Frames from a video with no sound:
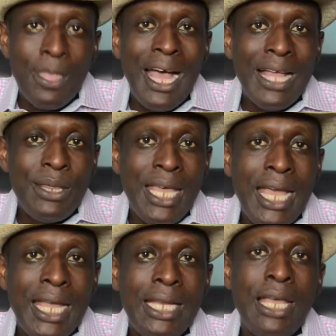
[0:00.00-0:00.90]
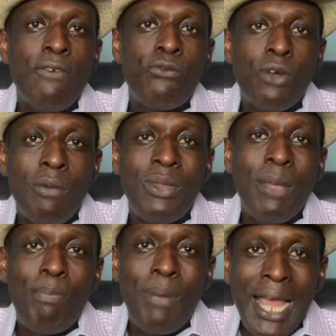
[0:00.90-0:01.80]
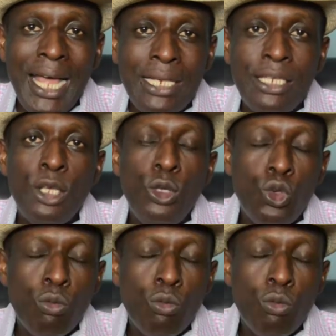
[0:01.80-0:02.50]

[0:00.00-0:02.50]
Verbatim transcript: and then from the plan you